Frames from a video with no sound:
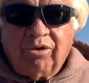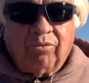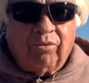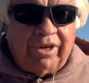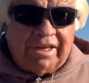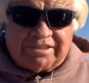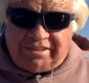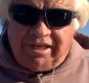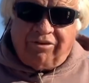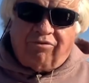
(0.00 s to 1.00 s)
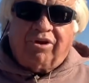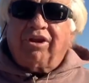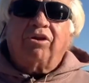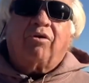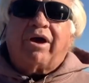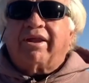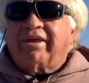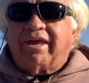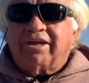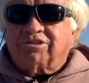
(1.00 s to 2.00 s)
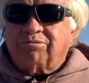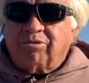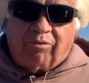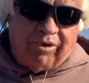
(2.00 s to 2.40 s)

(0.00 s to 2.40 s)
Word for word: We just didn't really know how to catch them, or we